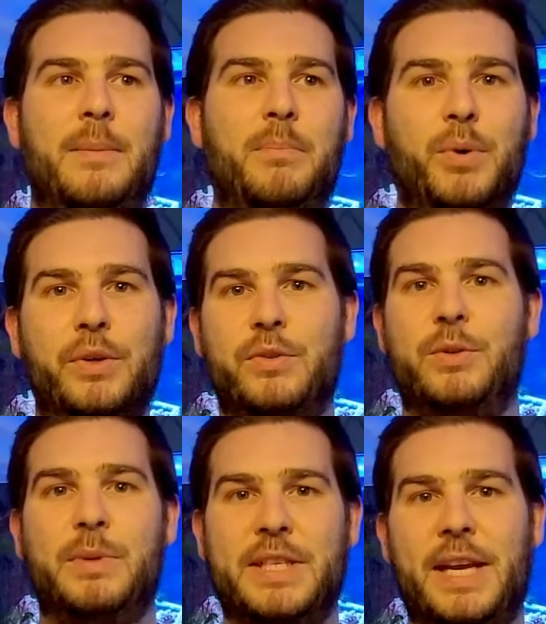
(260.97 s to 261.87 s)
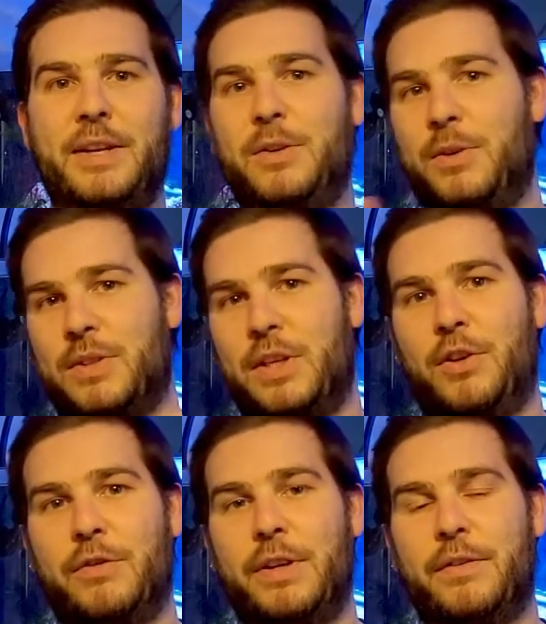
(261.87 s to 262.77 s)
boiled your botanicals and
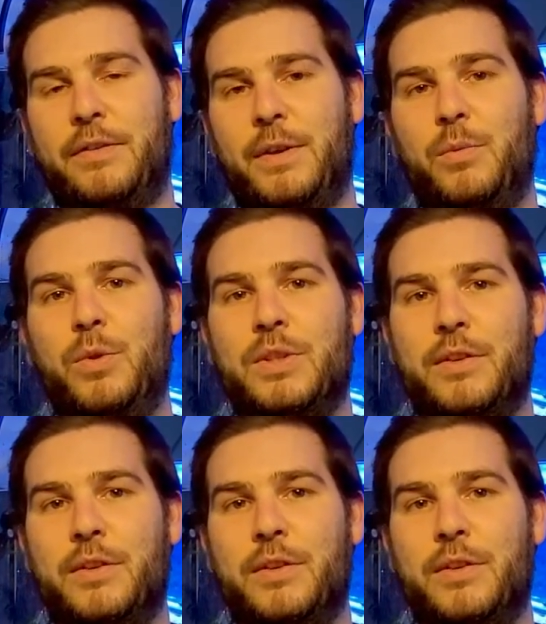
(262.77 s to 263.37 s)
got rid of the water